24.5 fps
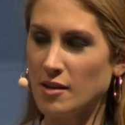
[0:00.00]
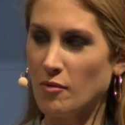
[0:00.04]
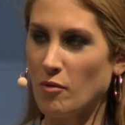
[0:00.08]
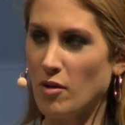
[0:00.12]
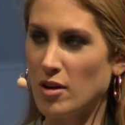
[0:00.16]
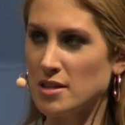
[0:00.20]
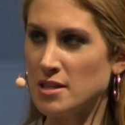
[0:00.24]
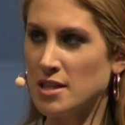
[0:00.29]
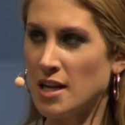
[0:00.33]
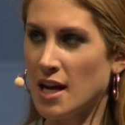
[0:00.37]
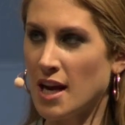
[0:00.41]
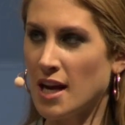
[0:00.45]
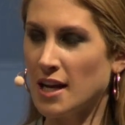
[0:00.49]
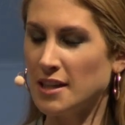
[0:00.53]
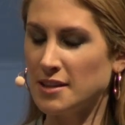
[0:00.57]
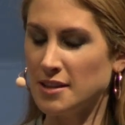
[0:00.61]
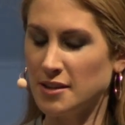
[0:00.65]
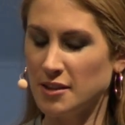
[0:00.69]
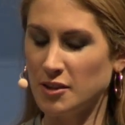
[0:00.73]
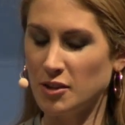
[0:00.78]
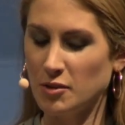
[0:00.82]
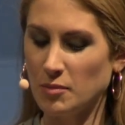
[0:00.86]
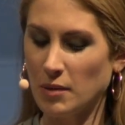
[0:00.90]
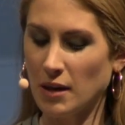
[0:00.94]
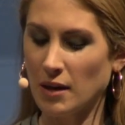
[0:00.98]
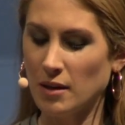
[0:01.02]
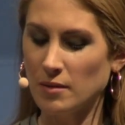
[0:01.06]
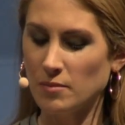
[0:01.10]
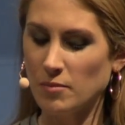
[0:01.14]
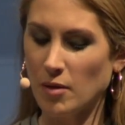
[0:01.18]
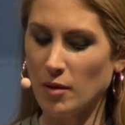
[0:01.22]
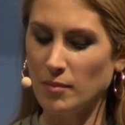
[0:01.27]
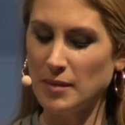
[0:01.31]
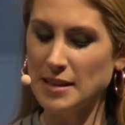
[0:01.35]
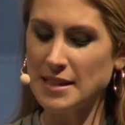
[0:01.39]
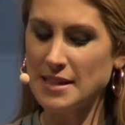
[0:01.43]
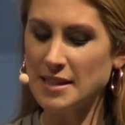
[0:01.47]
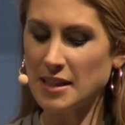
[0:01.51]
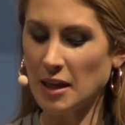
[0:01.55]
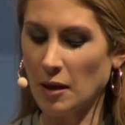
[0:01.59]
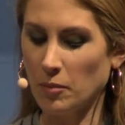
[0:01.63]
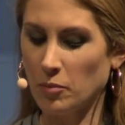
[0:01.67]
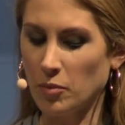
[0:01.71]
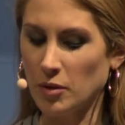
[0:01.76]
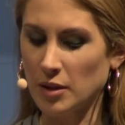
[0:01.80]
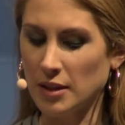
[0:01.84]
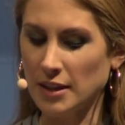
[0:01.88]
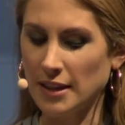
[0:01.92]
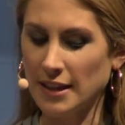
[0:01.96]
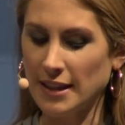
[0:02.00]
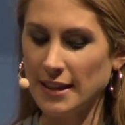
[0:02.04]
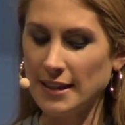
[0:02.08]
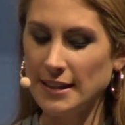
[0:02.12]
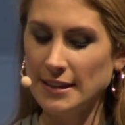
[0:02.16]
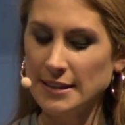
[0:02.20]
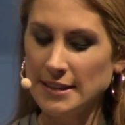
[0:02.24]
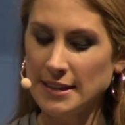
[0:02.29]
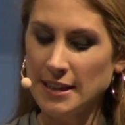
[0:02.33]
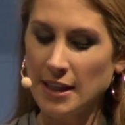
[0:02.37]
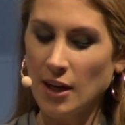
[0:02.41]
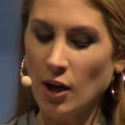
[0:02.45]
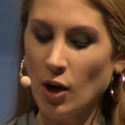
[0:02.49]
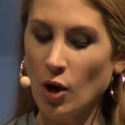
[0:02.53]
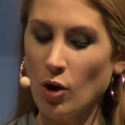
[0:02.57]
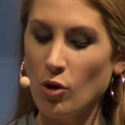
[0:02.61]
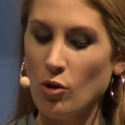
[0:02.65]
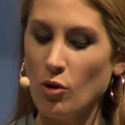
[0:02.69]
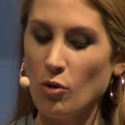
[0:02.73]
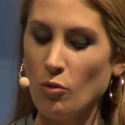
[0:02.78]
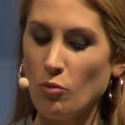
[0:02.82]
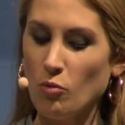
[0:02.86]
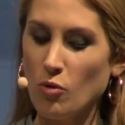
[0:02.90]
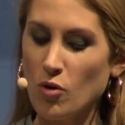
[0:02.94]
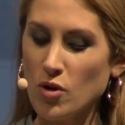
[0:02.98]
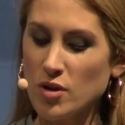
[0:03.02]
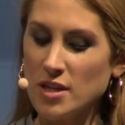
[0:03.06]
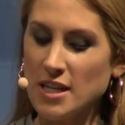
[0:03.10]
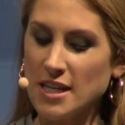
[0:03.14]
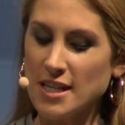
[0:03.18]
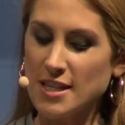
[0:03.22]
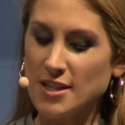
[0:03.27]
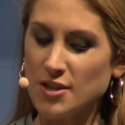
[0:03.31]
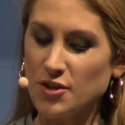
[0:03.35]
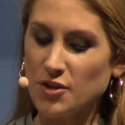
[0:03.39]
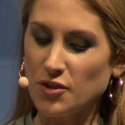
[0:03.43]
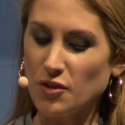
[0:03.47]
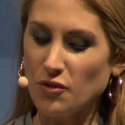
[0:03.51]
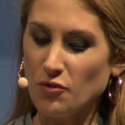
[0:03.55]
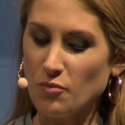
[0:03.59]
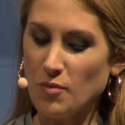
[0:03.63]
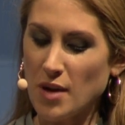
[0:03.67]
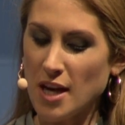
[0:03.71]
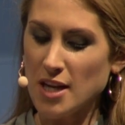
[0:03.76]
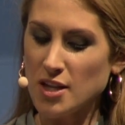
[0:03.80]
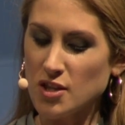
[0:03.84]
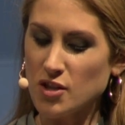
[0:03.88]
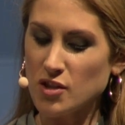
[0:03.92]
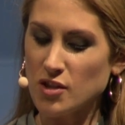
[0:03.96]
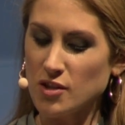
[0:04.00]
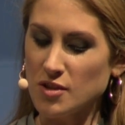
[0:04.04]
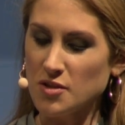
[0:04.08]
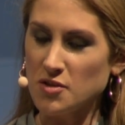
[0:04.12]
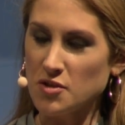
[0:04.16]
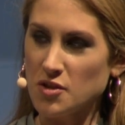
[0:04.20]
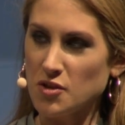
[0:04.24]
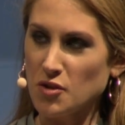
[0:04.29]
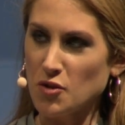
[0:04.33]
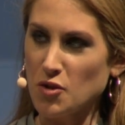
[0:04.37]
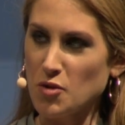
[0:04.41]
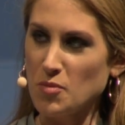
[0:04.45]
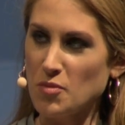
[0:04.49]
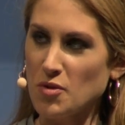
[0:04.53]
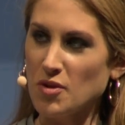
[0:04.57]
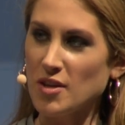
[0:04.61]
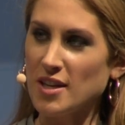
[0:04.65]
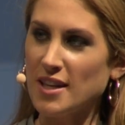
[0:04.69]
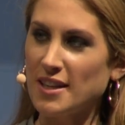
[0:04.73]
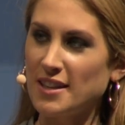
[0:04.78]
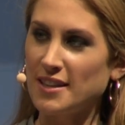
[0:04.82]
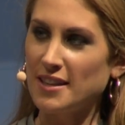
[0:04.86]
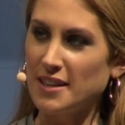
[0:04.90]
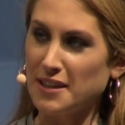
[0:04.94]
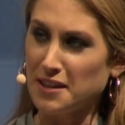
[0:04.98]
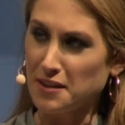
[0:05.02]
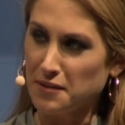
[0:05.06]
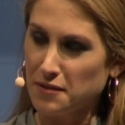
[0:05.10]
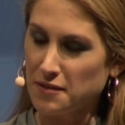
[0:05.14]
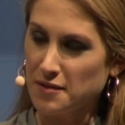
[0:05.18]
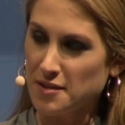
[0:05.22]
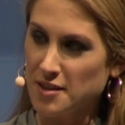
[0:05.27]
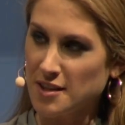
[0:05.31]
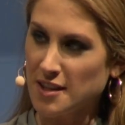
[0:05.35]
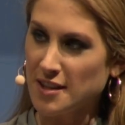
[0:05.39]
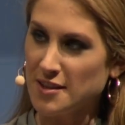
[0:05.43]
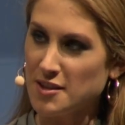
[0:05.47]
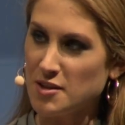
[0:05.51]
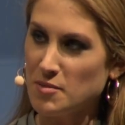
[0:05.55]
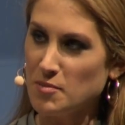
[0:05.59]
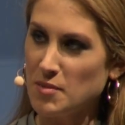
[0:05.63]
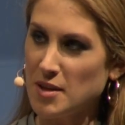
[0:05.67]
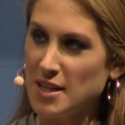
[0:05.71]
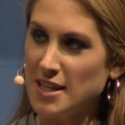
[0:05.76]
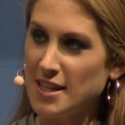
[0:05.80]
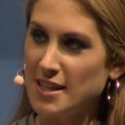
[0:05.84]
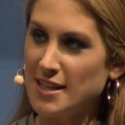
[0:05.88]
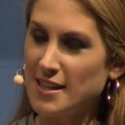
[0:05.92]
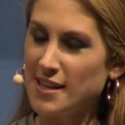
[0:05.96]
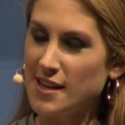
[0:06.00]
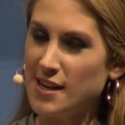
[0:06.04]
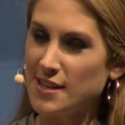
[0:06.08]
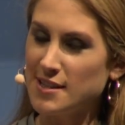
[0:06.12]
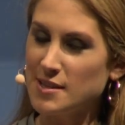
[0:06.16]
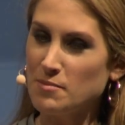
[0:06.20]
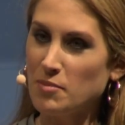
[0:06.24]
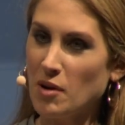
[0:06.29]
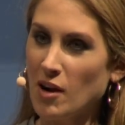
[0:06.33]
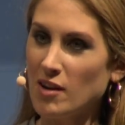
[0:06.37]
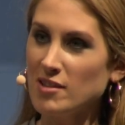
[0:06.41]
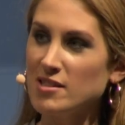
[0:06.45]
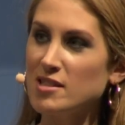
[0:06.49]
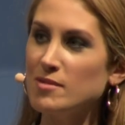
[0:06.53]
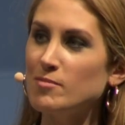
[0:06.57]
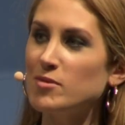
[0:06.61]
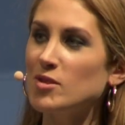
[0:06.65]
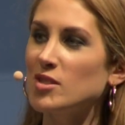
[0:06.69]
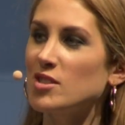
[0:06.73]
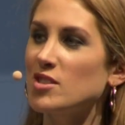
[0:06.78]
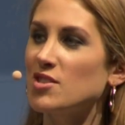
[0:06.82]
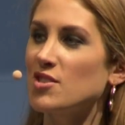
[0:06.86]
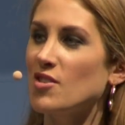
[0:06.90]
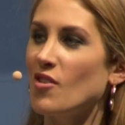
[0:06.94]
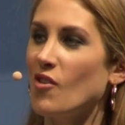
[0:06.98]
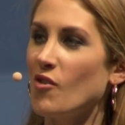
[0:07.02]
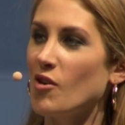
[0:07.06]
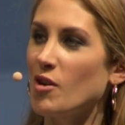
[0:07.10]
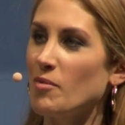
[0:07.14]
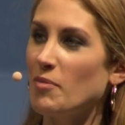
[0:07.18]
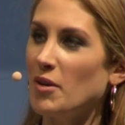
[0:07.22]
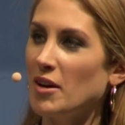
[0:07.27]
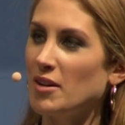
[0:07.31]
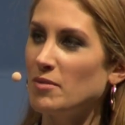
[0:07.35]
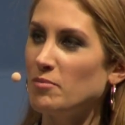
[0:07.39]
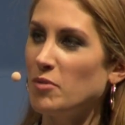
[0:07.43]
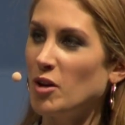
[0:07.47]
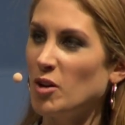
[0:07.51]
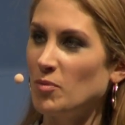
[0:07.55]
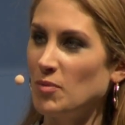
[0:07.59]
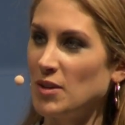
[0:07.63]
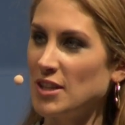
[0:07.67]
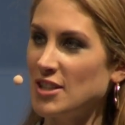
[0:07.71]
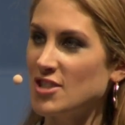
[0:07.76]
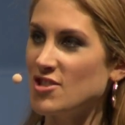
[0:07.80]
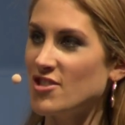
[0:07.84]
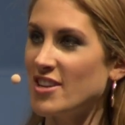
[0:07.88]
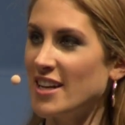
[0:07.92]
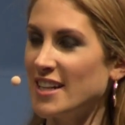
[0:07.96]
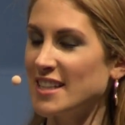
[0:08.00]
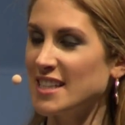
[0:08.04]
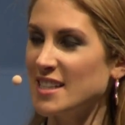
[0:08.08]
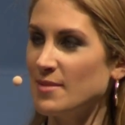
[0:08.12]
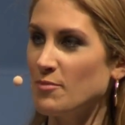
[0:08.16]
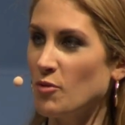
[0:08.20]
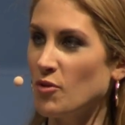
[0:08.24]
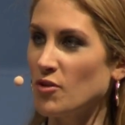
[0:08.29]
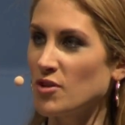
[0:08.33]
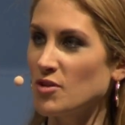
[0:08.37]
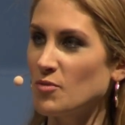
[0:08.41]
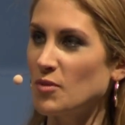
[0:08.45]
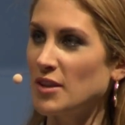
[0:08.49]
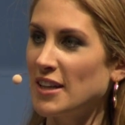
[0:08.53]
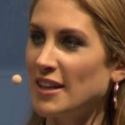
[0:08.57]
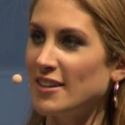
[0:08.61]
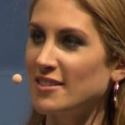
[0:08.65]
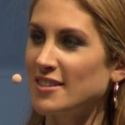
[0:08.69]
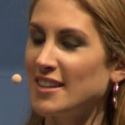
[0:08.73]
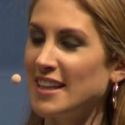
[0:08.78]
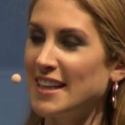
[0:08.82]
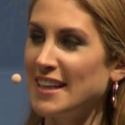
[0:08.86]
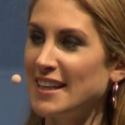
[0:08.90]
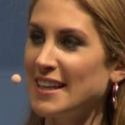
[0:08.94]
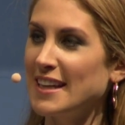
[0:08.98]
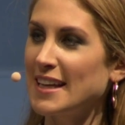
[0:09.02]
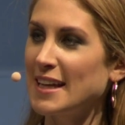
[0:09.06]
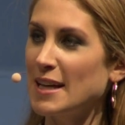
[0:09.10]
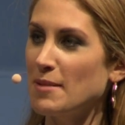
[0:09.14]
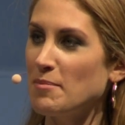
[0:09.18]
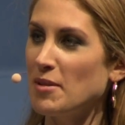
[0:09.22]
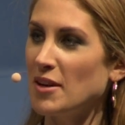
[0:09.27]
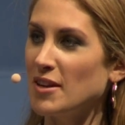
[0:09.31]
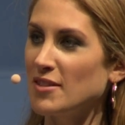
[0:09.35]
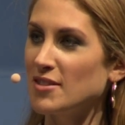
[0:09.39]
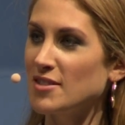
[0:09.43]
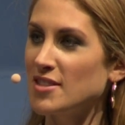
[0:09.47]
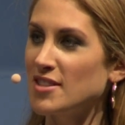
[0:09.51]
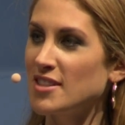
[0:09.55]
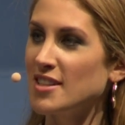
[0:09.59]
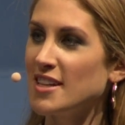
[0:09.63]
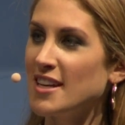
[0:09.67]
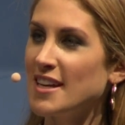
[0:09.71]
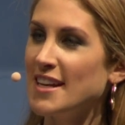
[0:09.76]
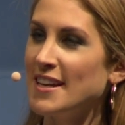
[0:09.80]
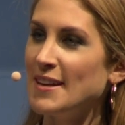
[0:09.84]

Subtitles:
I want to ask you about, probably separately. One is, you've mentioned Uber and Lyft, and to me, it's impossible to talk about public transport without thinking about